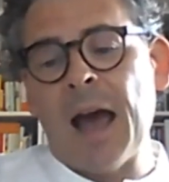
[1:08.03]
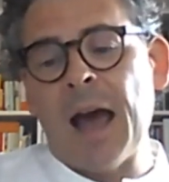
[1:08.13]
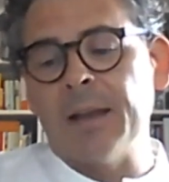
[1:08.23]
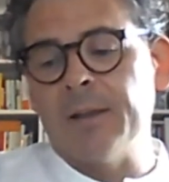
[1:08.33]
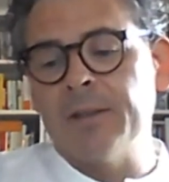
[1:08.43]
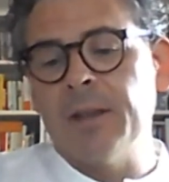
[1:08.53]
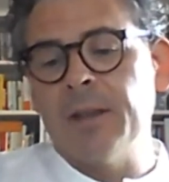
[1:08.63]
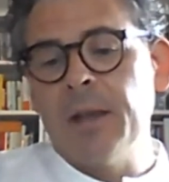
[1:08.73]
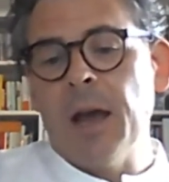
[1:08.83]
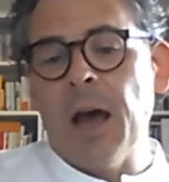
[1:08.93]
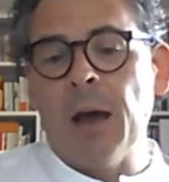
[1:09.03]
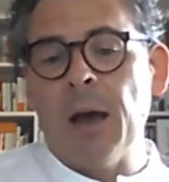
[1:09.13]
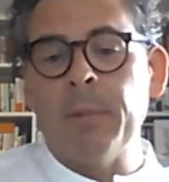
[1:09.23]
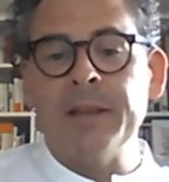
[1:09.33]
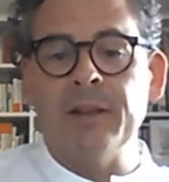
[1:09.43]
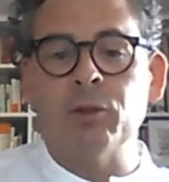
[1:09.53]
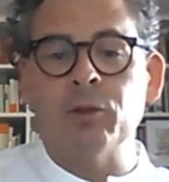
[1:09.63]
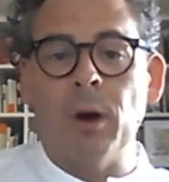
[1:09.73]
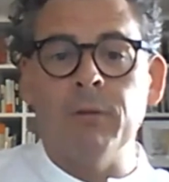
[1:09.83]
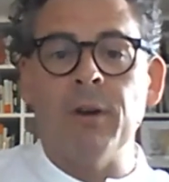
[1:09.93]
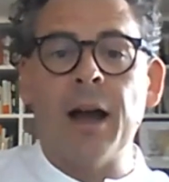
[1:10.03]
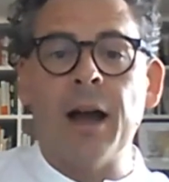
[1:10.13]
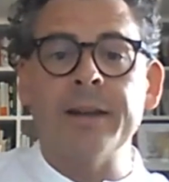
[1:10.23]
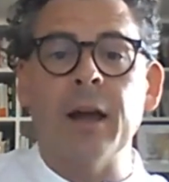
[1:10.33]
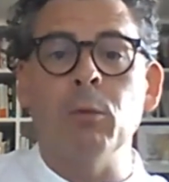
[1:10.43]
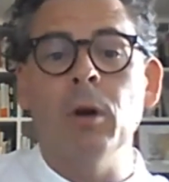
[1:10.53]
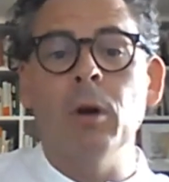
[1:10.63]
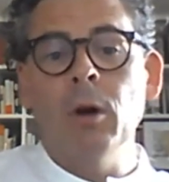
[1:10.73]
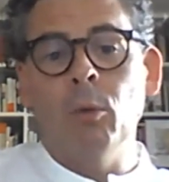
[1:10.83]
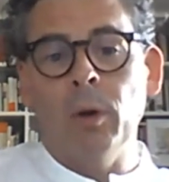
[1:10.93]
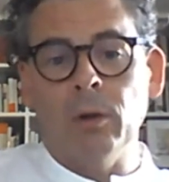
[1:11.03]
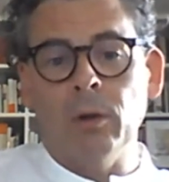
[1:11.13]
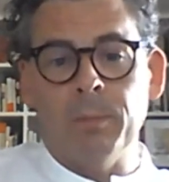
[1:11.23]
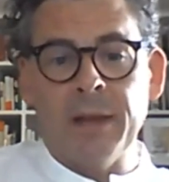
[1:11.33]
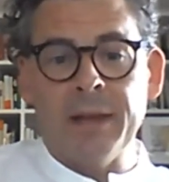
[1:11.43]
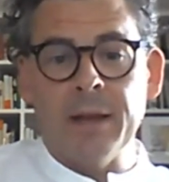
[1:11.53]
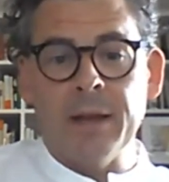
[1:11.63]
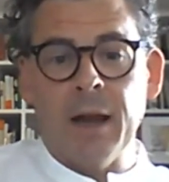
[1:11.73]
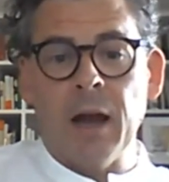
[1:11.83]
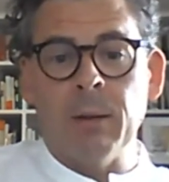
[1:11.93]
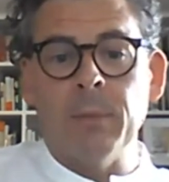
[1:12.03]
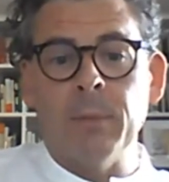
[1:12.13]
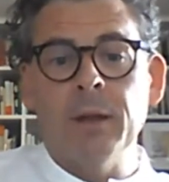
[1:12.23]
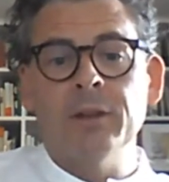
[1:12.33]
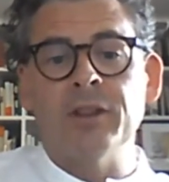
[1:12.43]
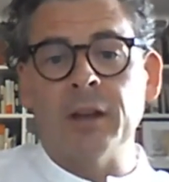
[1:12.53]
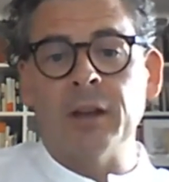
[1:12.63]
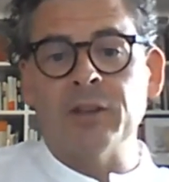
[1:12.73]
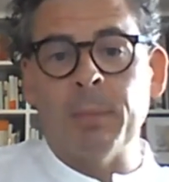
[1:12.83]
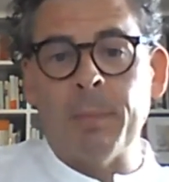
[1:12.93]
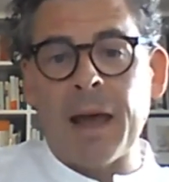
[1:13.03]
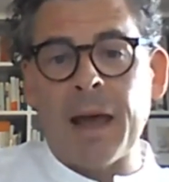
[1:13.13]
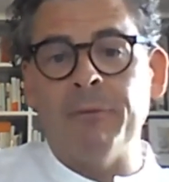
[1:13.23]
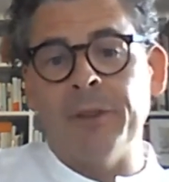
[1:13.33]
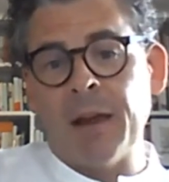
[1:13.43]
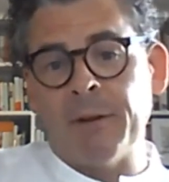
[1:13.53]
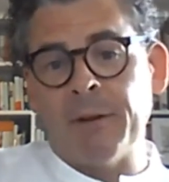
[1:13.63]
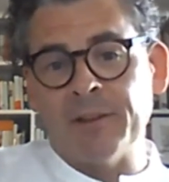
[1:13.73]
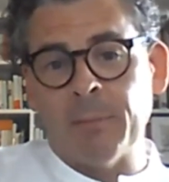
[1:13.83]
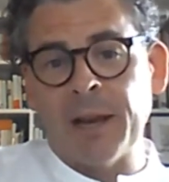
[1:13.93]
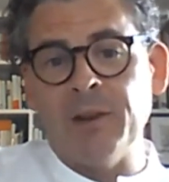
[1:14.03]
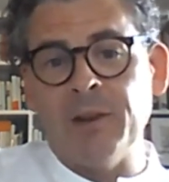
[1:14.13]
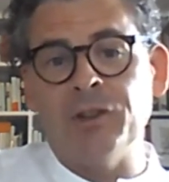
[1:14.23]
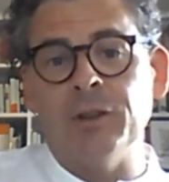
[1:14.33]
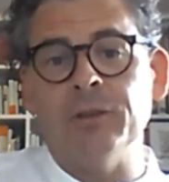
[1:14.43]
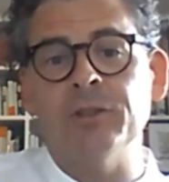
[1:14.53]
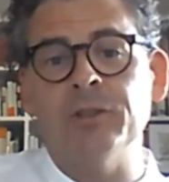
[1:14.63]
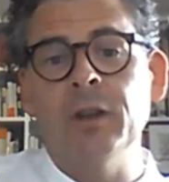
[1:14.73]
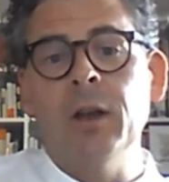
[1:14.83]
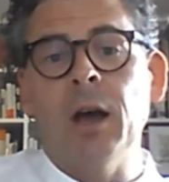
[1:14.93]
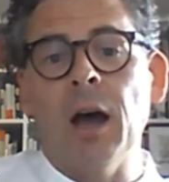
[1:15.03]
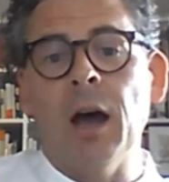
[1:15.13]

And Year 12, I know, will be starting to prepare for their examinations.